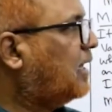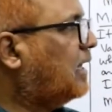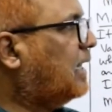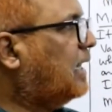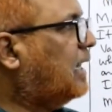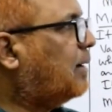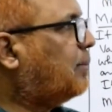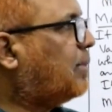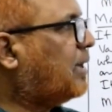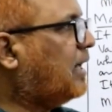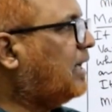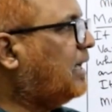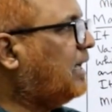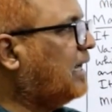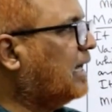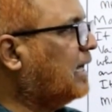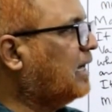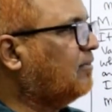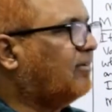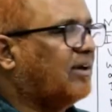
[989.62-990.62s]
Labor
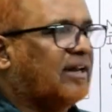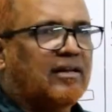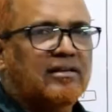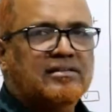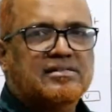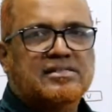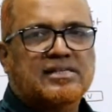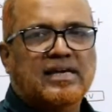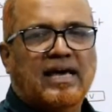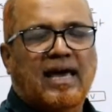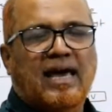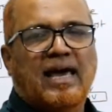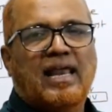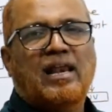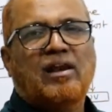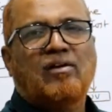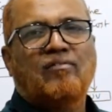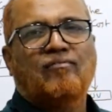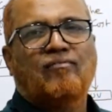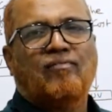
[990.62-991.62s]
yield variance,
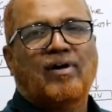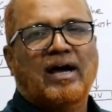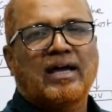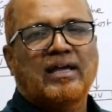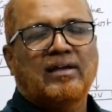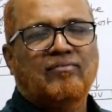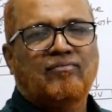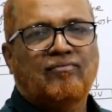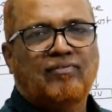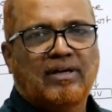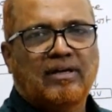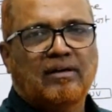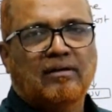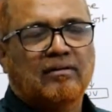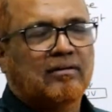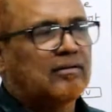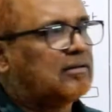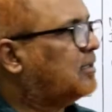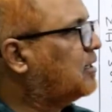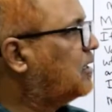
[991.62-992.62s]

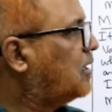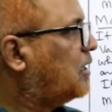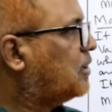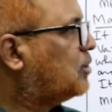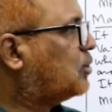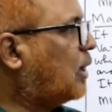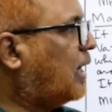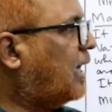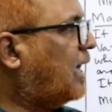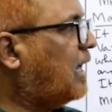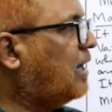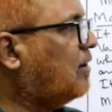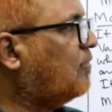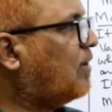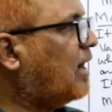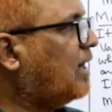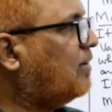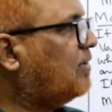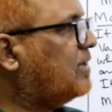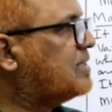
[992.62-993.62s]
LYV. So
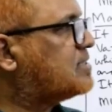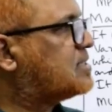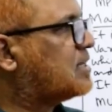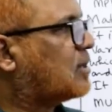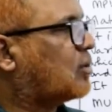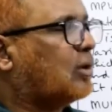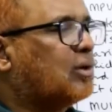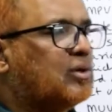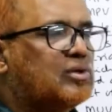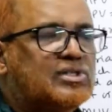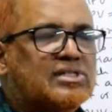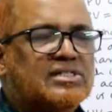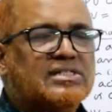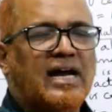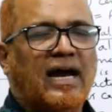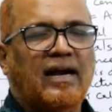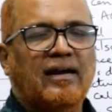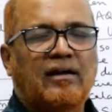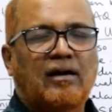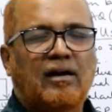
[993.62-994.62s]
LYV is equal to
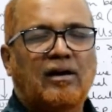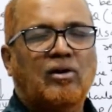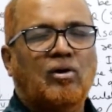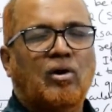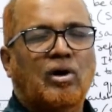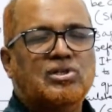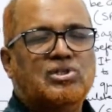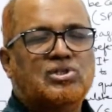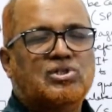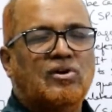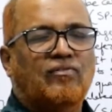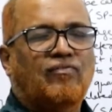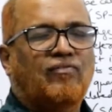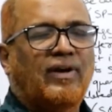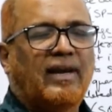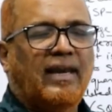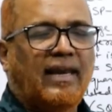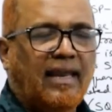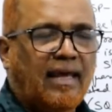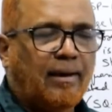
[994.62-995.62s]
standard cost
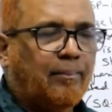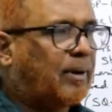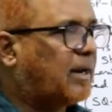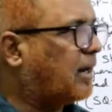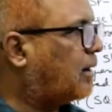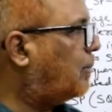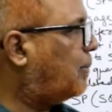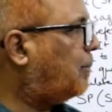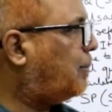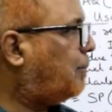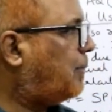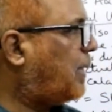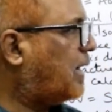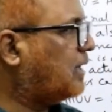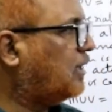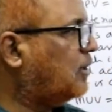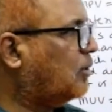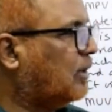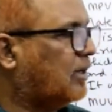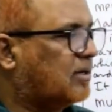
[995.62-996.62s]
of labor
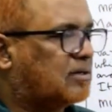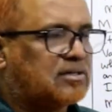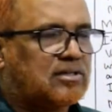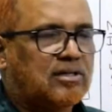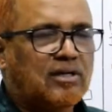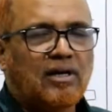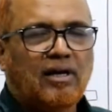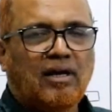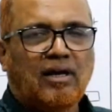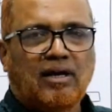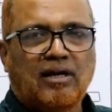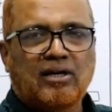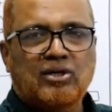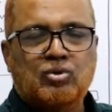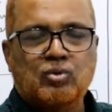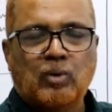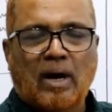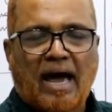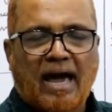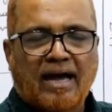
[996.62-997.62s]
per unit
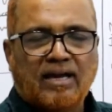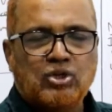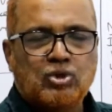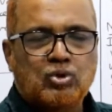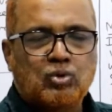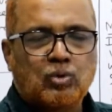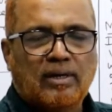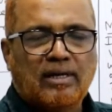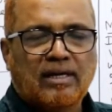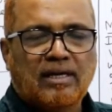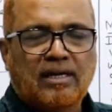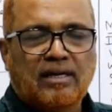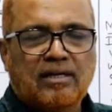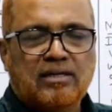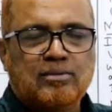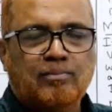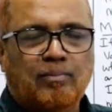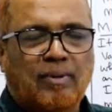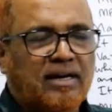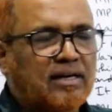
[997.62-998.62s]
into actual
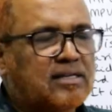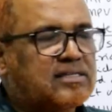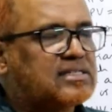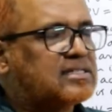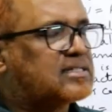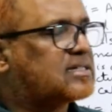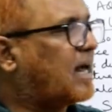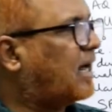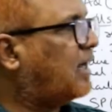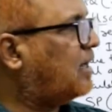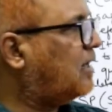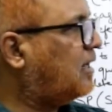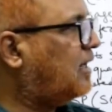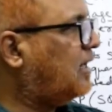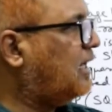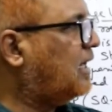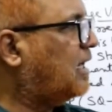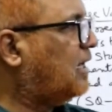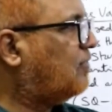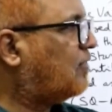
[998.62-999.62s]
yield minus
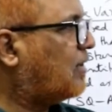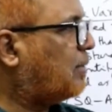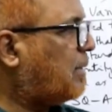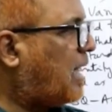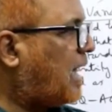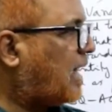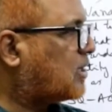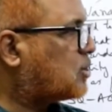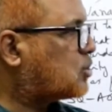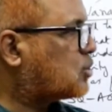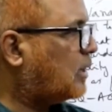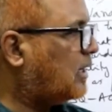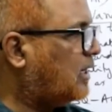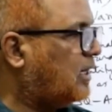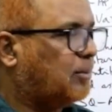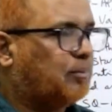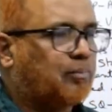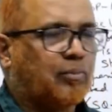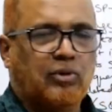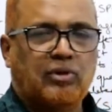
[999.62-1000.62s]
standard yield from actual
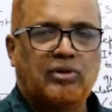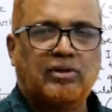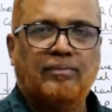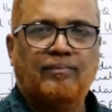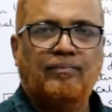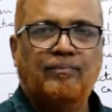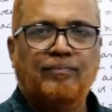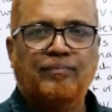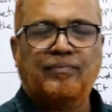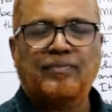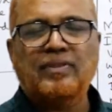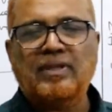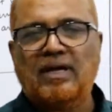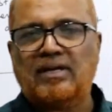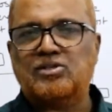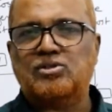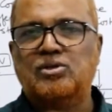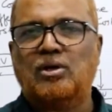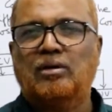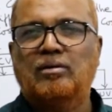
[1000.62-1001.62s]
input.
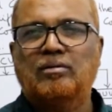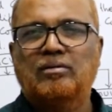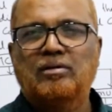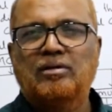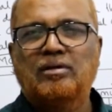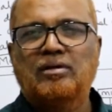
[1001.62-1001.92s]
That's all.